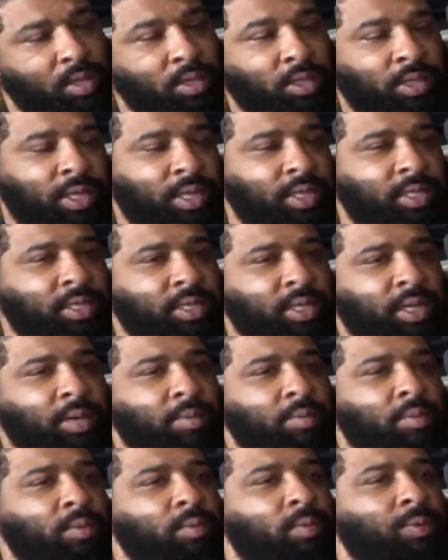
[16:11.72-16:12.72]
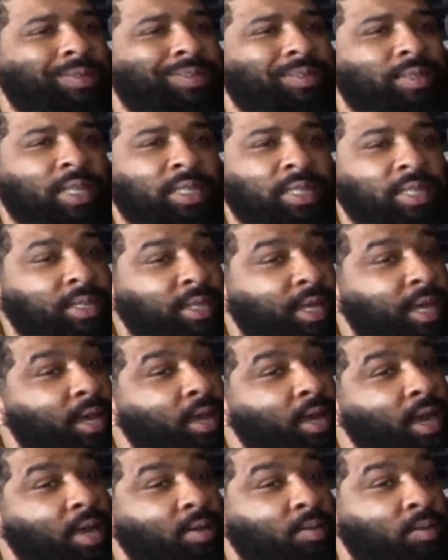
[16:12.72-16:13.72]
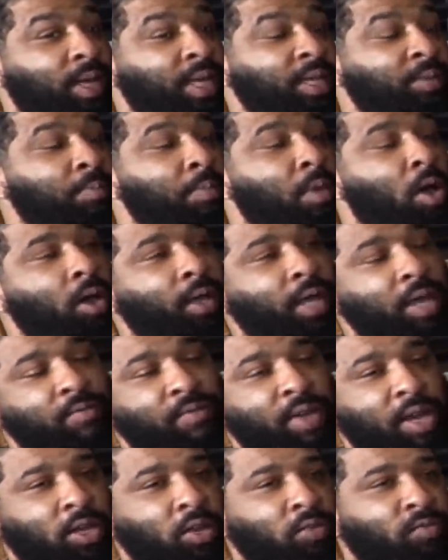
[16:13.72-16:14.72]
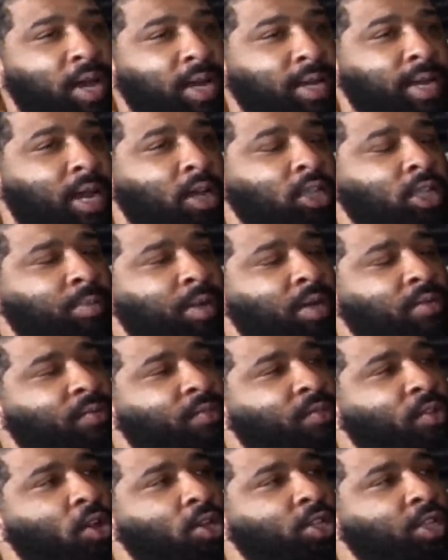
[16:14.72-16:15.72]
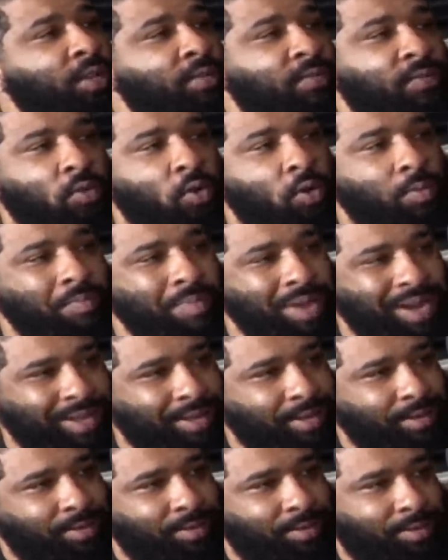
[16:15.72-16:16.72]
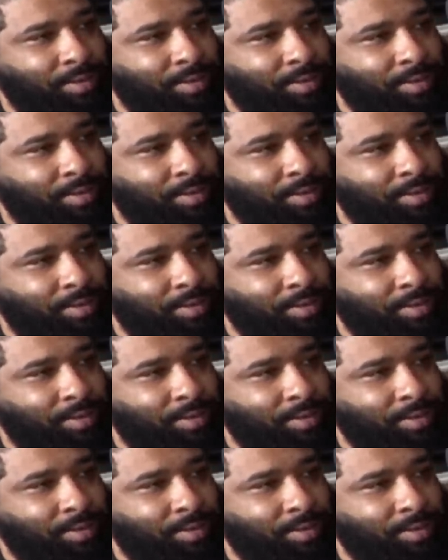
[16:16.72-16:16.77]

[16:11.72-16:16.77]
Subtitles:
See, this is it. This is it. His market value right now is about 34 million.